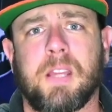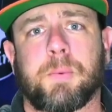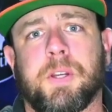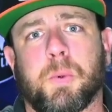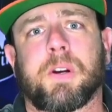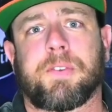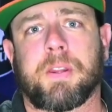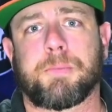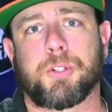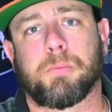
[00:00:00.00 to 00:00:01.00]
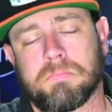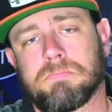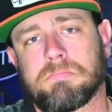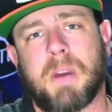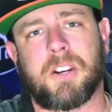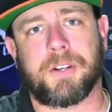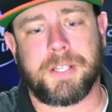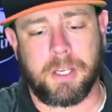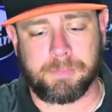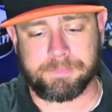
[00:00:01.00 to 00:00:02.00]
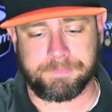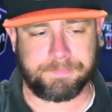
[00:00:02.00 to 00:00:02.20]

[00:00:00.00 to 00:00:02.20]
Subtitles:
And when you work for them too. Minor detail.